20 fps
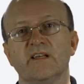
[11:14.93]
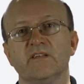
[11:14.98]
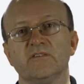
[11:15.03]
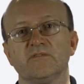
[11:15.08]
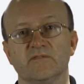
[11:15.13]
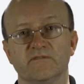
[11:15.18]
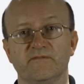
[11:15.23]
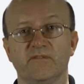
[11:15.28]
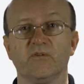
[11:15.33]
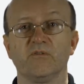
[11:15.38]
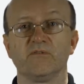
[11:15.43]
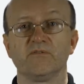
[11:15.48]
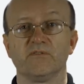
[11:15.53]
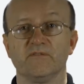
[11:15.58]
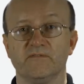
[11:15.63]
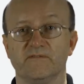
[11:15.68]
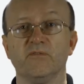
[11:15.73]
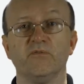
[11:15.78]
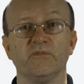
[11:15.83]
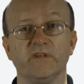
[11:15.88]
so it follows
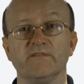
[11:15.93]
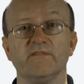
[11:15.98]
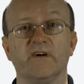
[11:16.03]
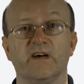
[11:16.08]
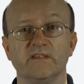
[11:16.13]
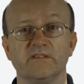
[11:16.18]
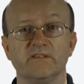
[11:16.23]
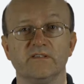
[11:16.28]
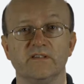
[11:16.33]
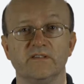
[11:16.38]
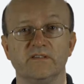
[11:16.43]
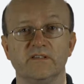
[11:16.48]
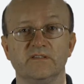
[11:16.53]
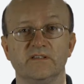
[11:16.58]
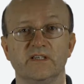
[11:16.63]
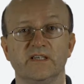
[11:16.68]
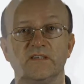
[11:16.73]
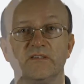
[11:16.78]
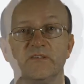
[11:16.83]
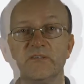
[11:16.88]
that 4 divides
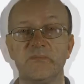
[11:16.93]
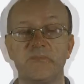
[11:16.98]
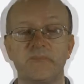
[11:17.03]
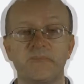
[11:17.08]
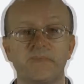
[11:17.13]
36.